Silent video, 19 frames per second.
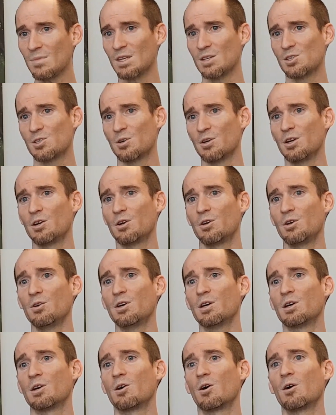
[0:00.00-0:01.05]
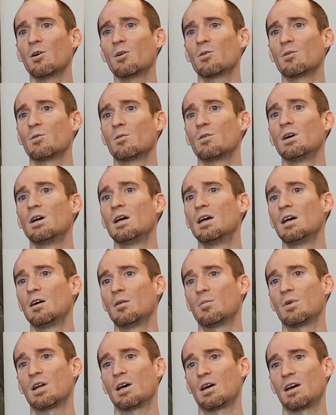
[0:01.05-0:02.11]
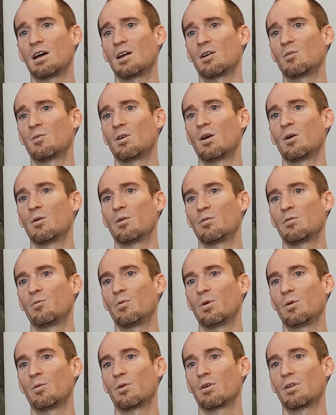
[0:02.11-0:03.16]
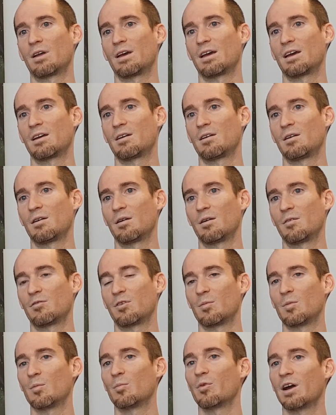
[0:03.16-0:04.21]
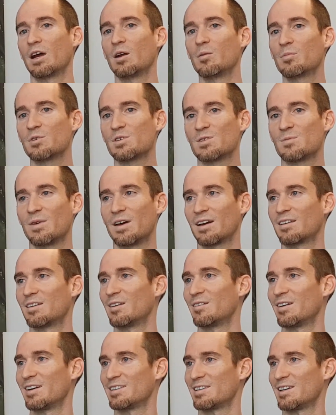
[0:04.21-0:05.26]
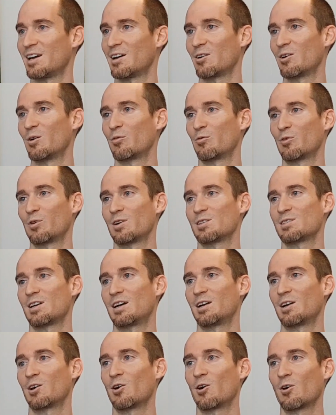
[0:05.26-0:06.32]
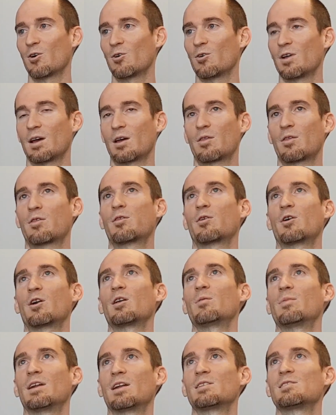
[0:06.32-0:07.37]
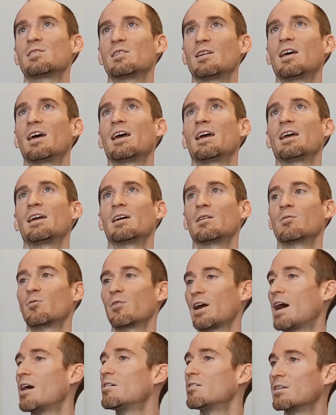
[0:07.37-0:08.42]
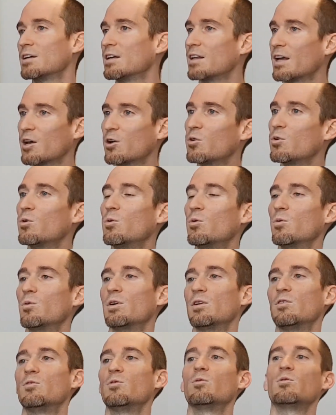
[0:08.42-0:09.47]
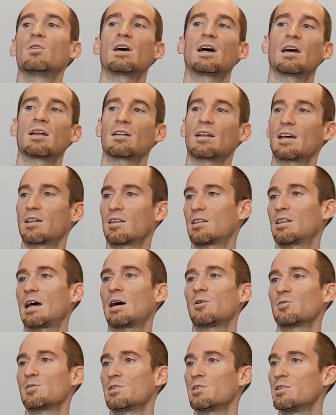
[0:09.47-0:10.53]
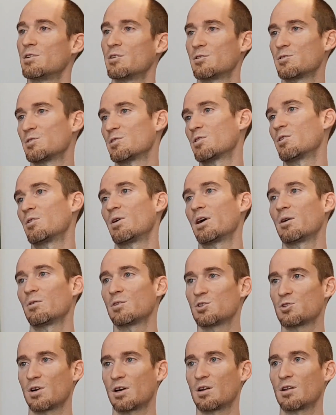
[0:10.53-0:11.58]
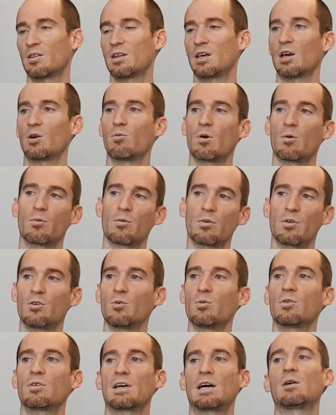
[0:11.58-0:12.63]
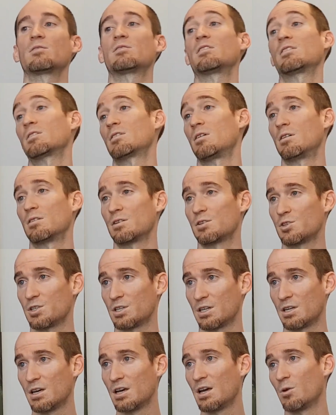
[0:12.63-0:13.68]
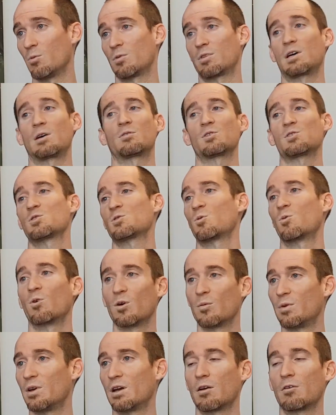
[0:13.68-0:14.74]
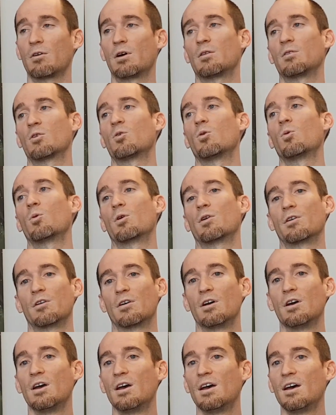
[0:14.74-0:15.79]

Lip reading: So you can gargle, but I don't know if we were like, from a brain perspective, I don't know if we're designed to gargle like 30 minutes a day. In reality, like who would do that like 1,000 years ago? I always try to think, what would we do without technology? Yeah. Without the store being around the corner.